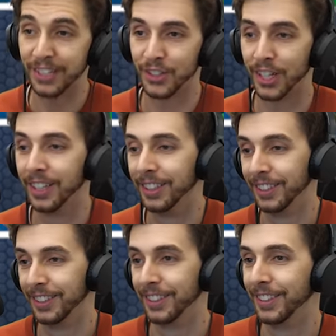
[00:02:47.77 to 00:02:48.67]
I was
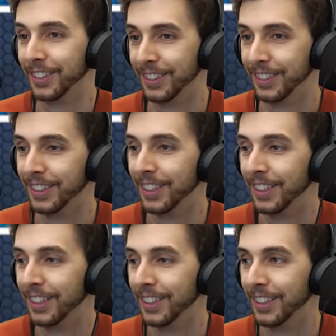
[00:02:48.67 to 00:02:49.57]
overwhelmed by the power of
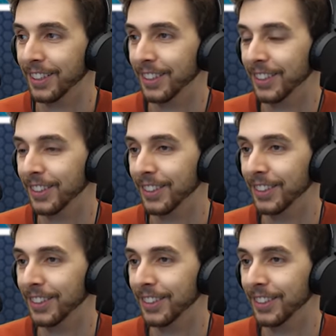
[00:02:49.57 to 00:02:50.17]
this place.